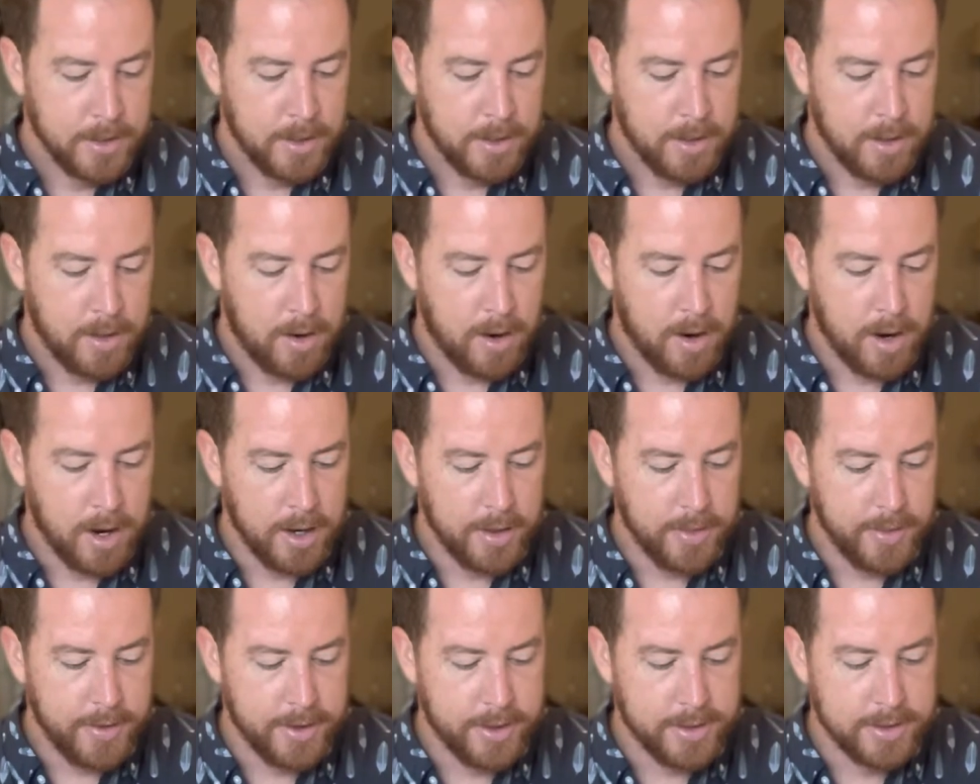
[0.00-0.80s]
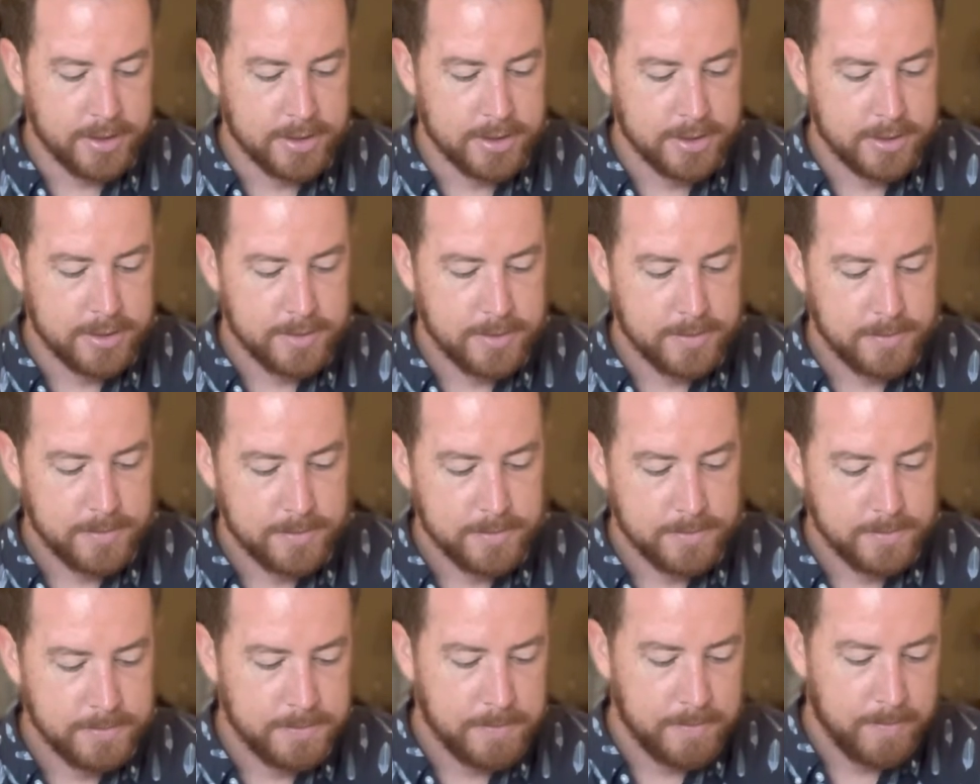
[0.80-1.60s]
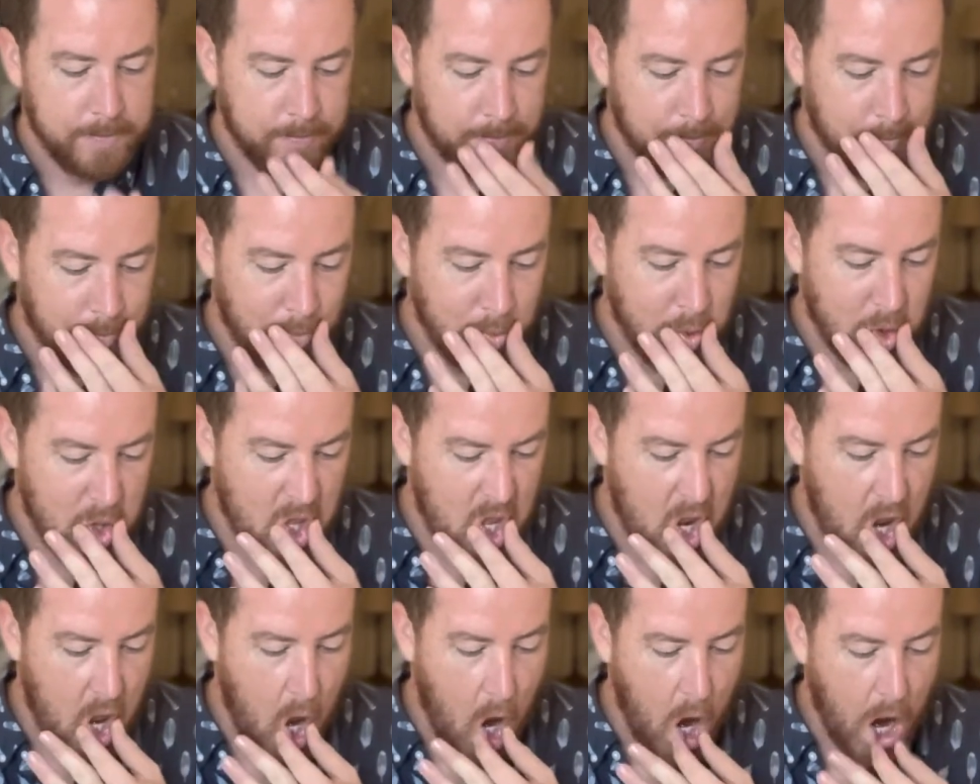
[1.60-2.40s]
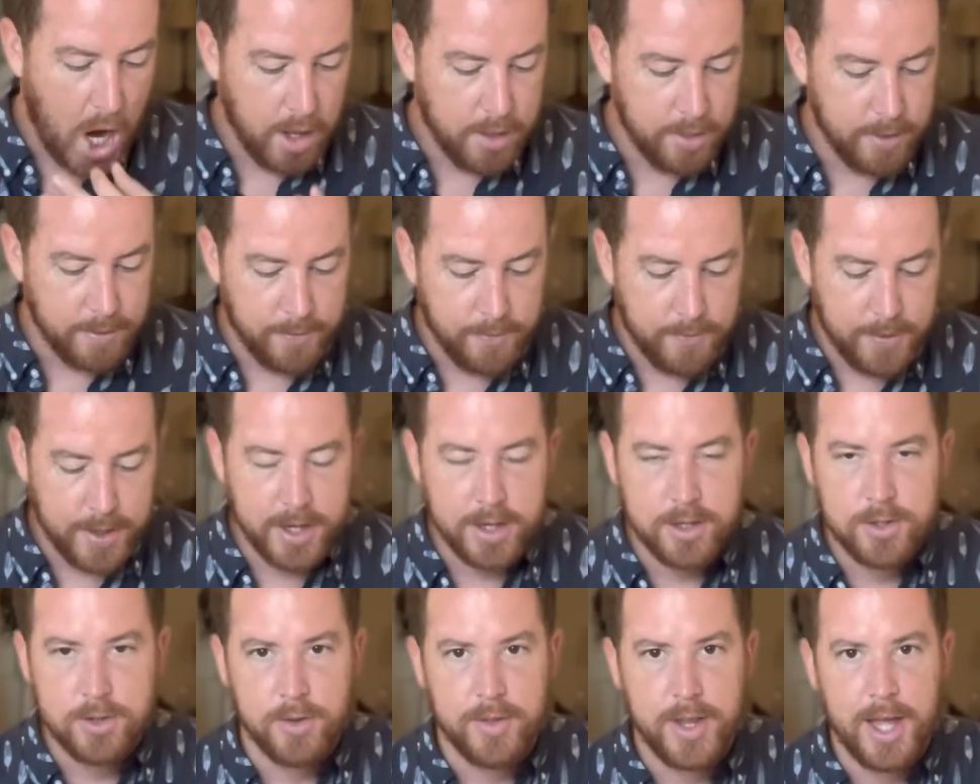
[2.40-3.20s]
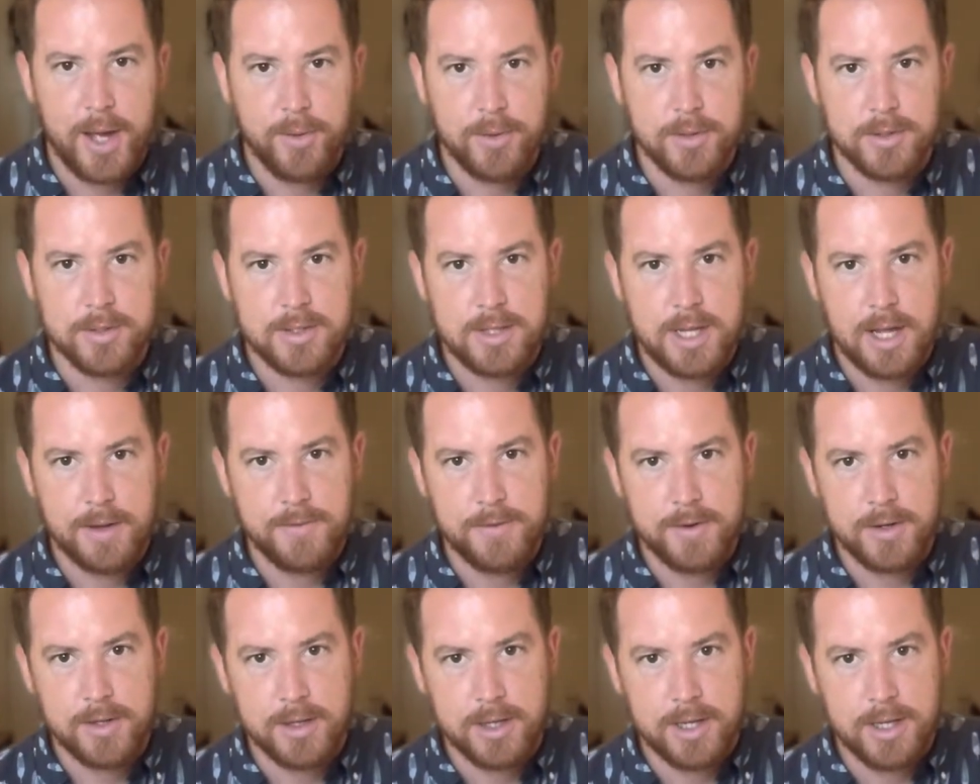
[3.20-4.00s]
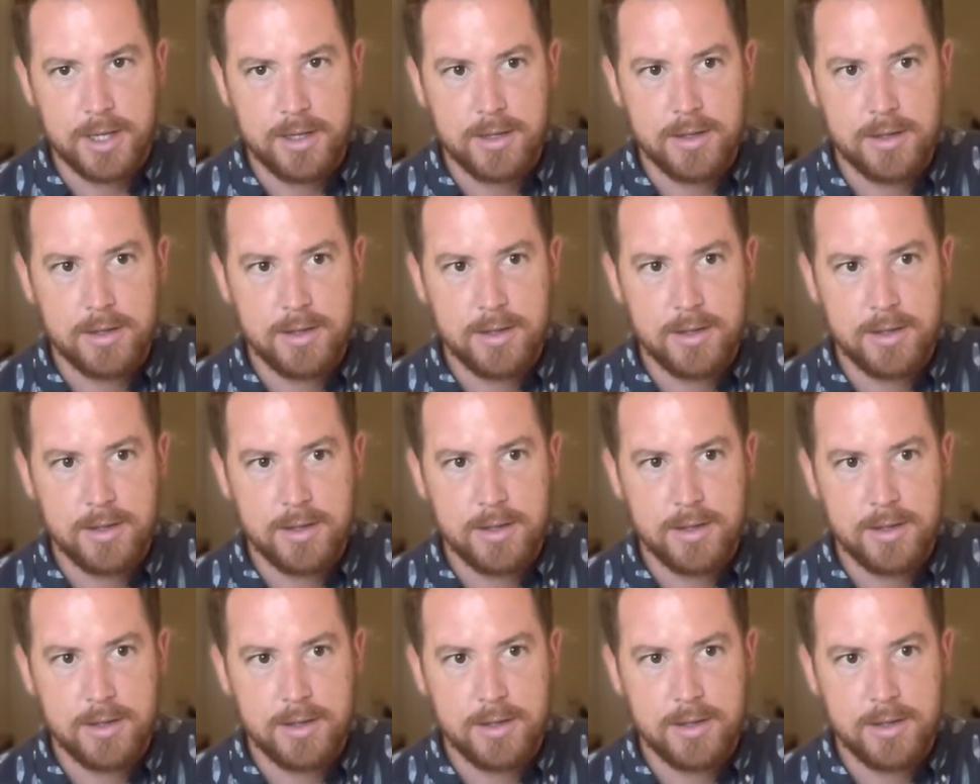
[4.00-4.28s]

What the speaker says: All right, there's the finish on that one's definitely,